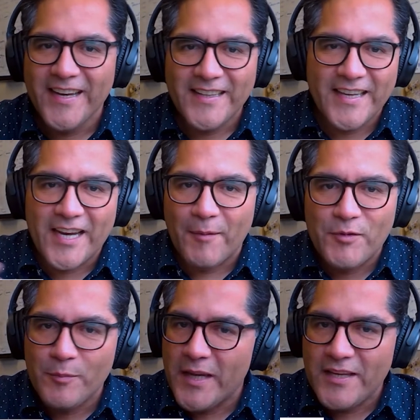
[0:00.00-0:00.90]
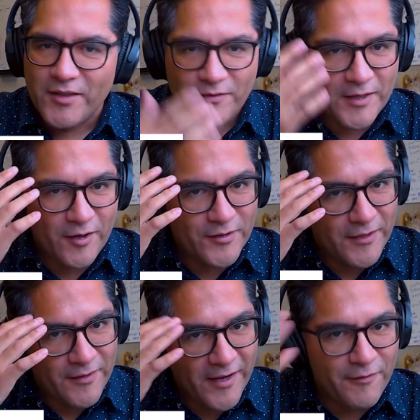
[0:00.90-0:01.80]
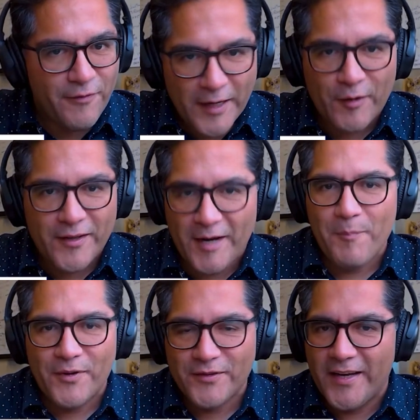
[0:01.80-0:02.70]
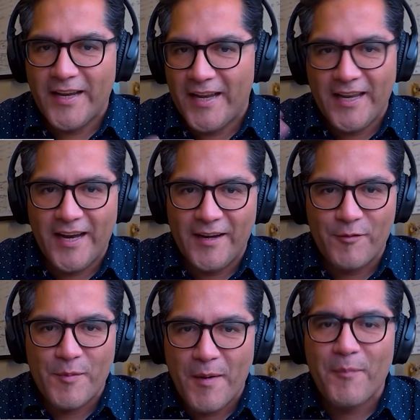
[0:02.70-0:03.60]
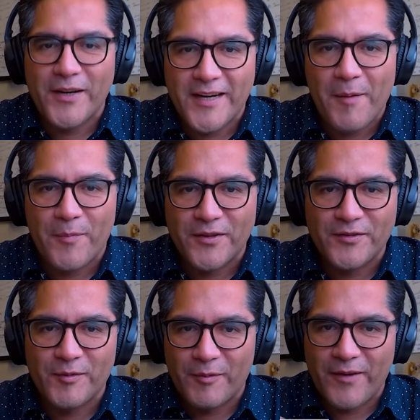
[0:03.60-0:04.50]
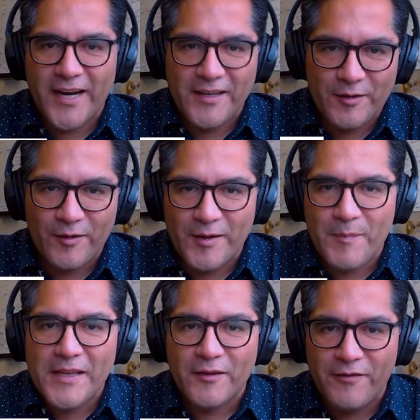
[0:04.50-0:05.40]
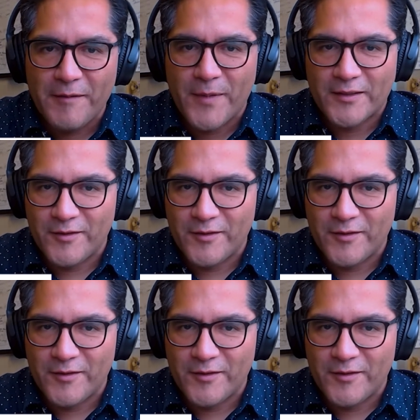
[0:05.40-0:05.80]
they come to me just because I figured the numbers. I remember the numbers to provide, immediate feedback to